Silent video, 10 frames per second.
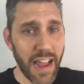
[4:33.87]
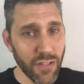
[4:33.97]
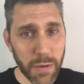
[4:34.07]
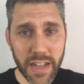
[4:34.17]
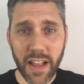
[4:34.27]

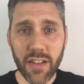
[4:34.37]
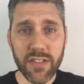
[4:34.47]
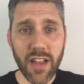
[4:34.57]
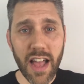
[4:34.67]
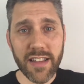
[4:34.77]
everybody else
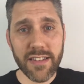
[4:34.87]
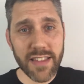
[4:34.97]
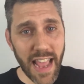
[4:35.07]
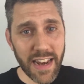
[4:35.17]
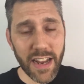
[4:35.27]
signs
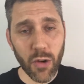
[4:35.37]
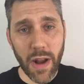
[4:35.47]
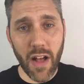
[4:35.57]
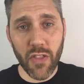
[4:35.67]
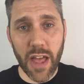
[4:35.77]
standing
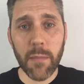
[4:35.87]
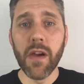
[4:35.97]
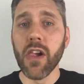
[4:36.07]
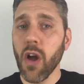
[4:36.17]
around them,